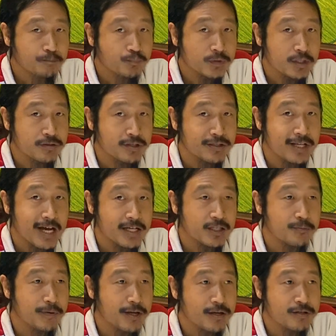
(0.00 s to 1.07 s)
It's the
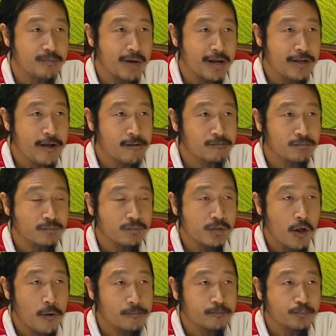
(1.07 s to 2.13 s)
taxpayers' money,
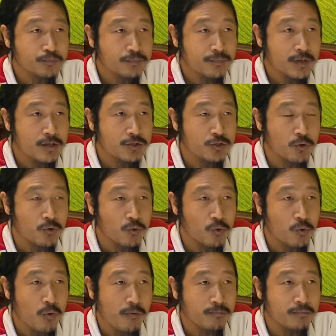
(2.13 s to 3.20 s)

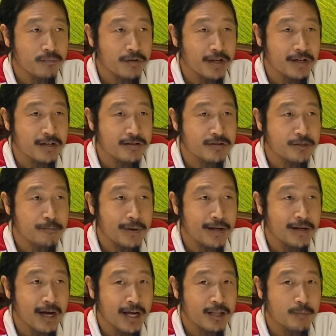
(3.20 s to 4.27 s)
so they can
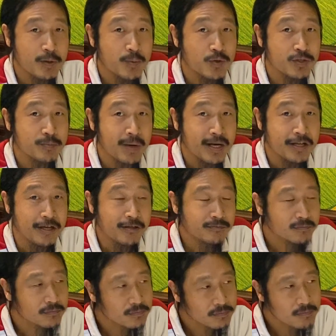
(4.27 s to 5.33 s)
spend other people's money.
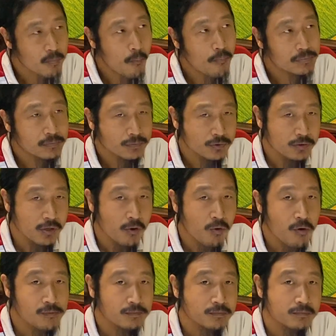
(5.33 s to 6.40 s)
You
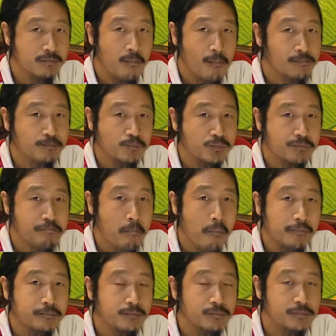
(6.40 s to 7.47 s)
know,
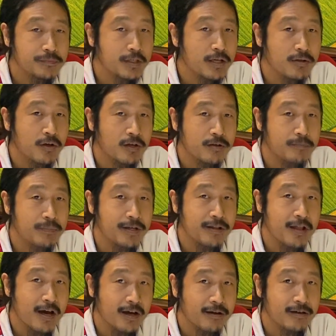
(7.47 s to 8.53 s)
they not be
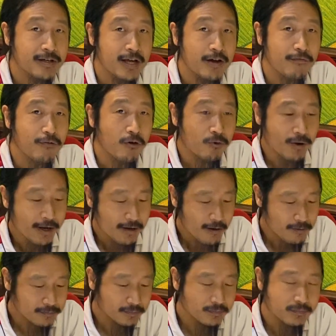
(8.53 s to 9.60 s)
that careful, right?
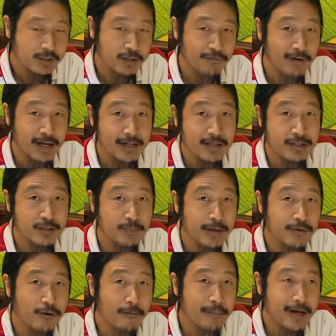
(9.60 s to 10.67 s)
If I can spend
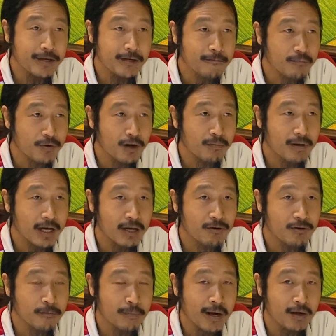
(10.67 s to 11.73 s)
your money, probably I
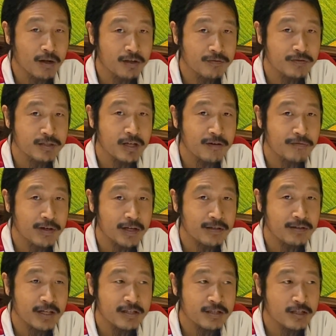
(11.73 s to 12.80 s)
will buy a lot of stuff
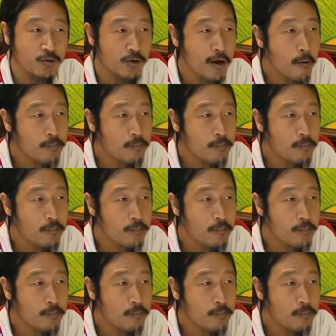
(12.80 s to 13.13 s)
unnecessary.